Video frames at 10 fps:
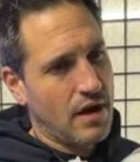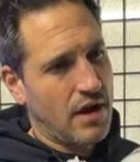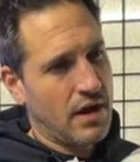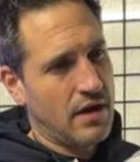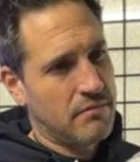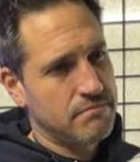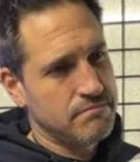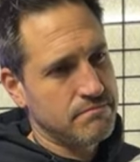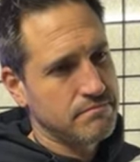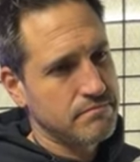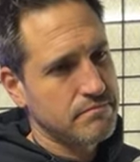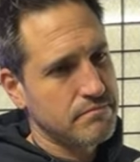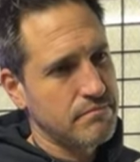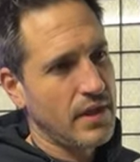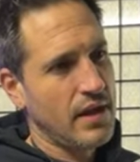um,
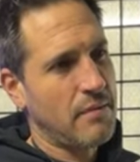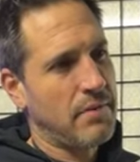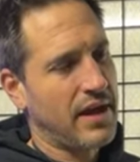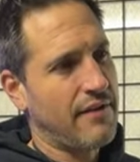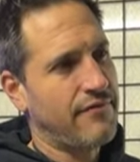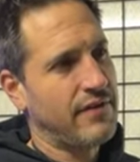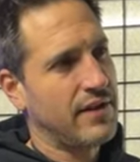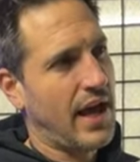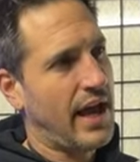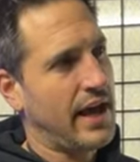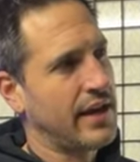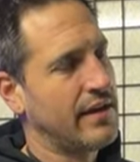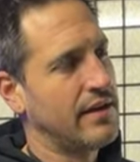but I feel like